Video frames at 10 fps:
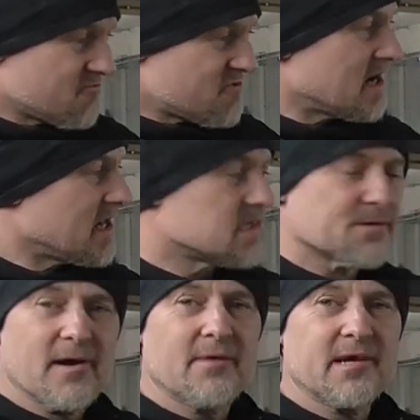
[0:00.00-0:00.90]
really is a
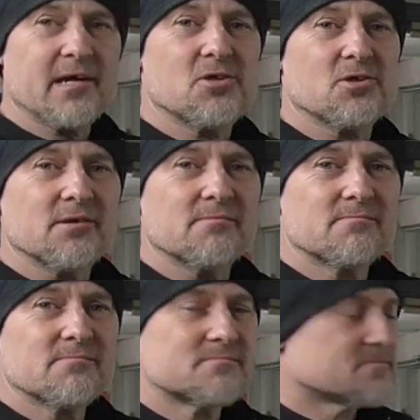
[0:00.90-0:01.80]
foundation
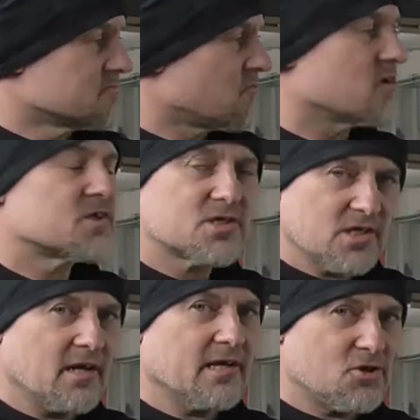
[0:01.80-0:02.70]
for a
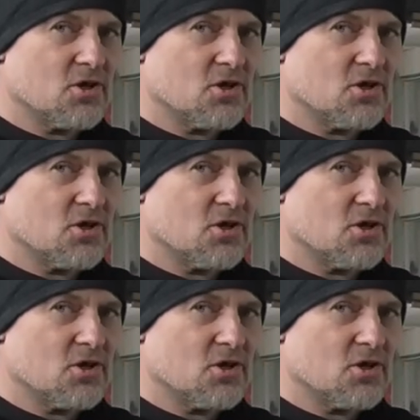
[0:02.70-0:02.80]
solid